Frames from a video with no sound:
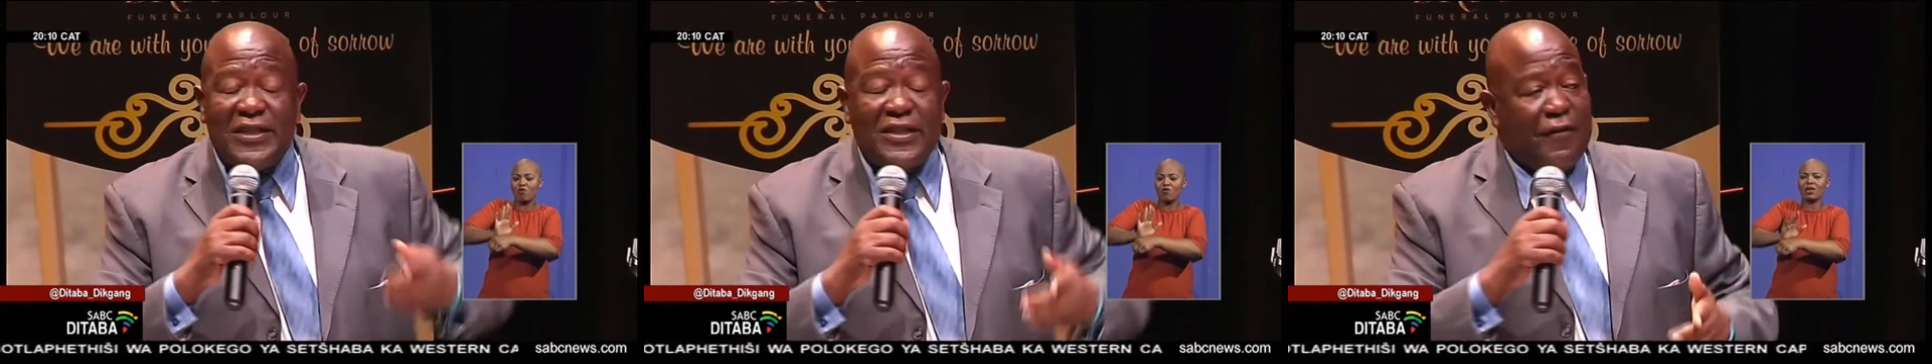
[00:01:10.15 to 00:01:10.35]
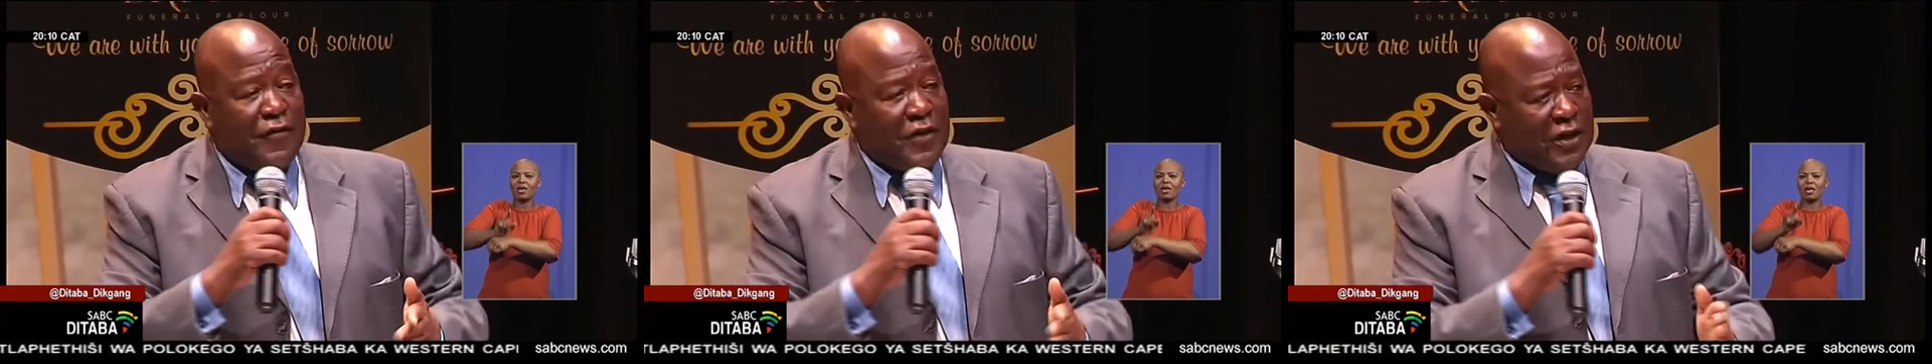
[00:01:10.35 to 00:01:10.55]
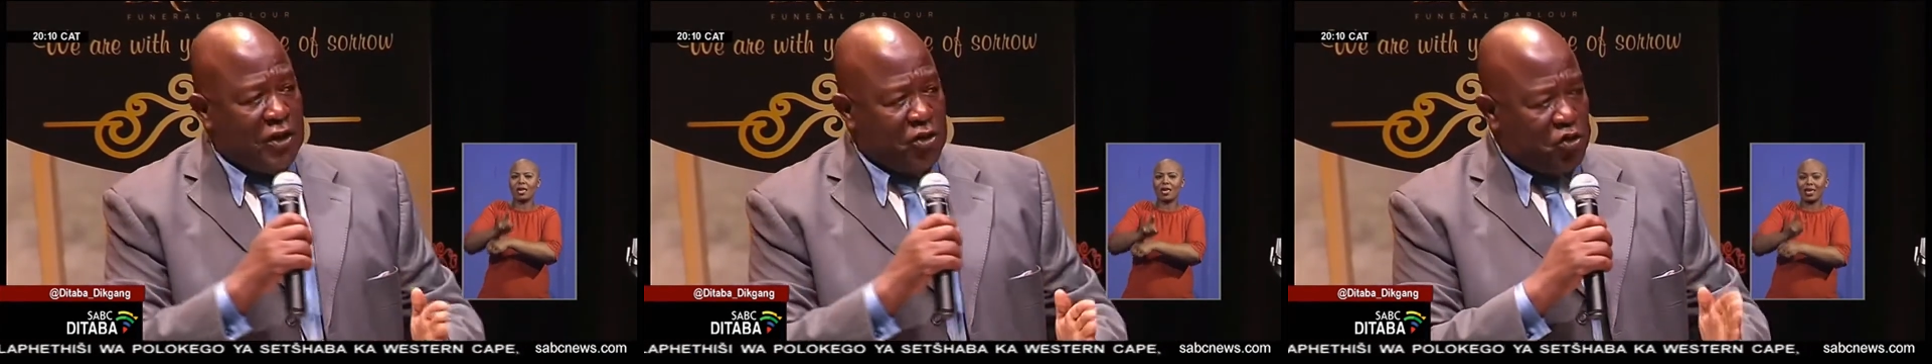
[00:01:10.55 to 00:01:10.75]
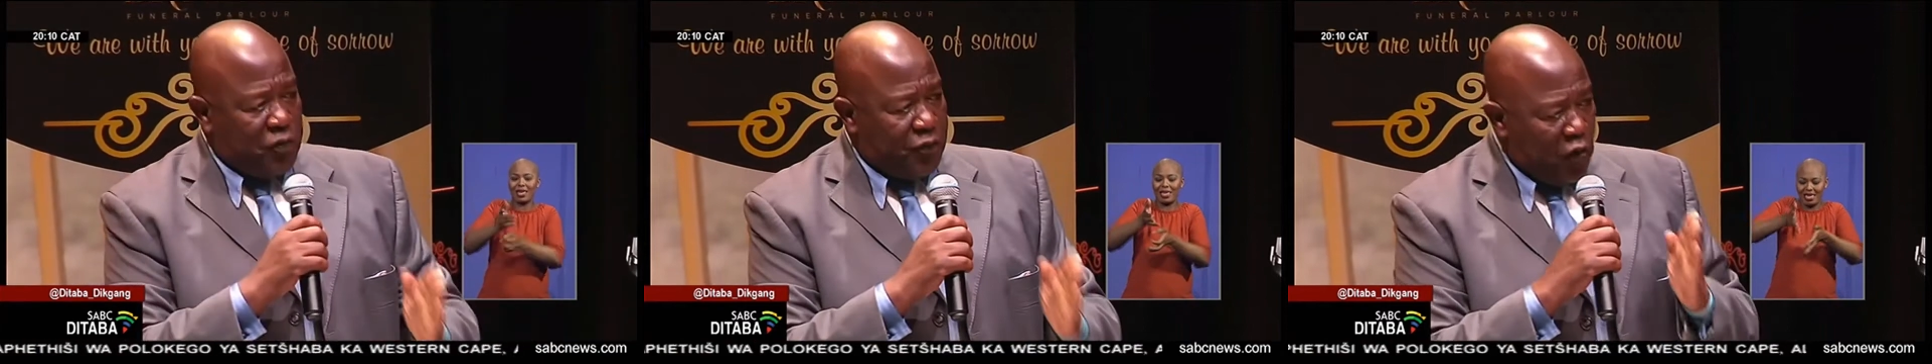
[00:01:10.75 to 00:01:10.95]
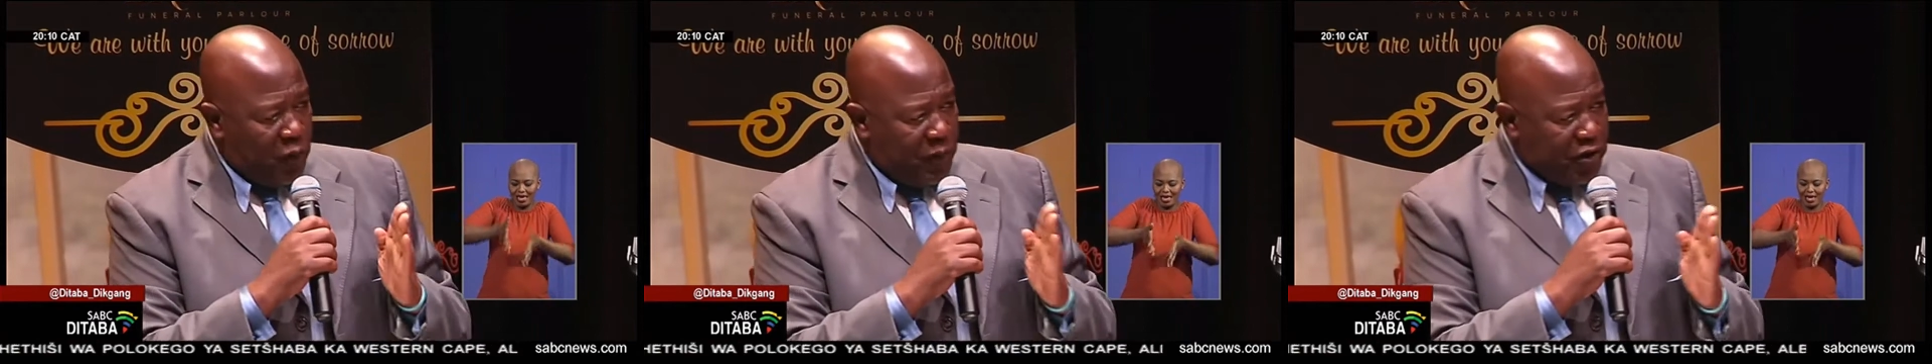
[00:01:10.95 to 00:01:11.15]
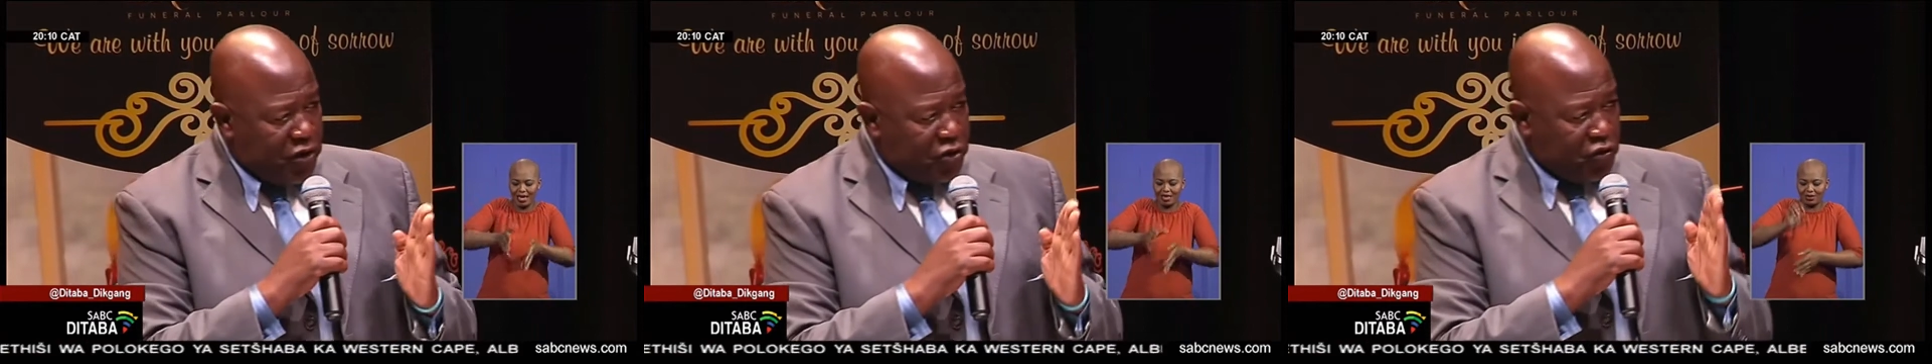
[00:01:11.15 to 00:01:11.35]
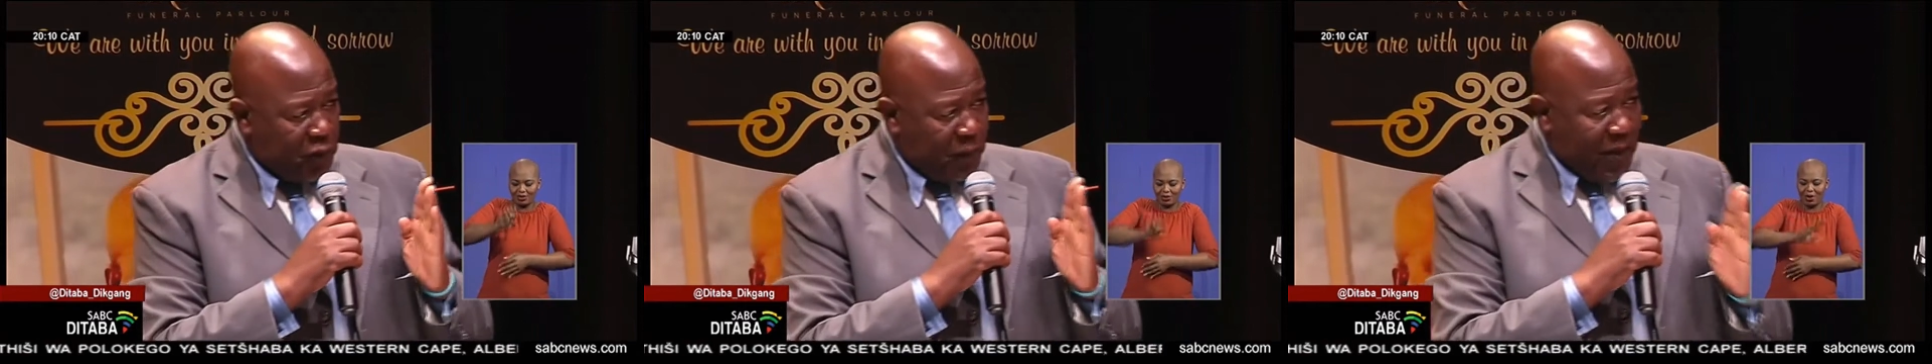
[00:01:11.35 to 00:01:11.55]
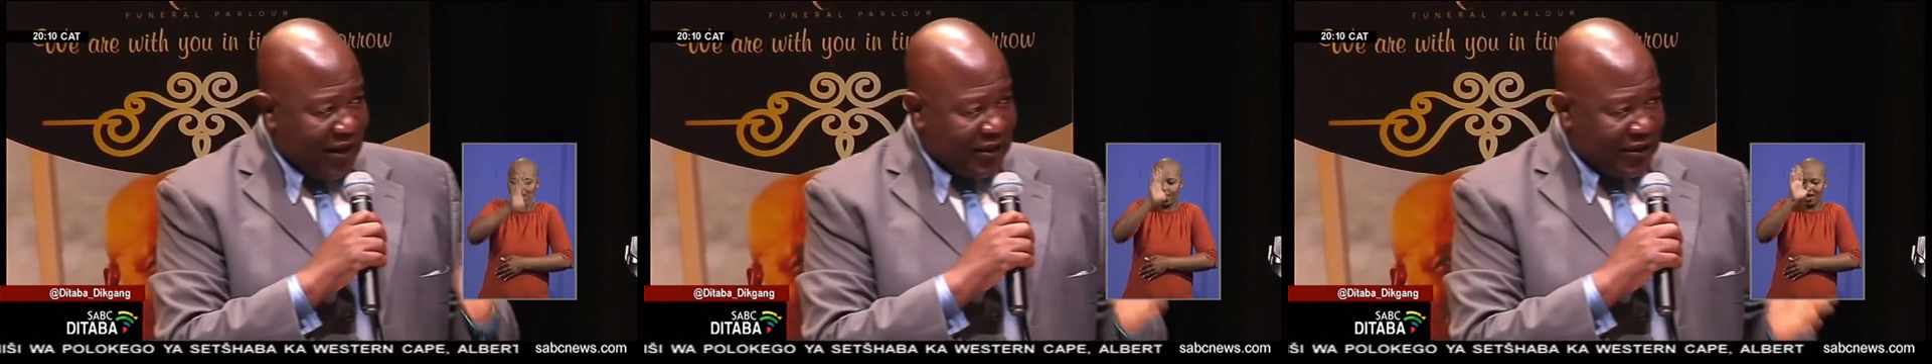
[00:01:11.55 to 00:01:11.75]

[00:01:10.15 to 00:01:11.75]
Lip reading: Africa should be open to blacks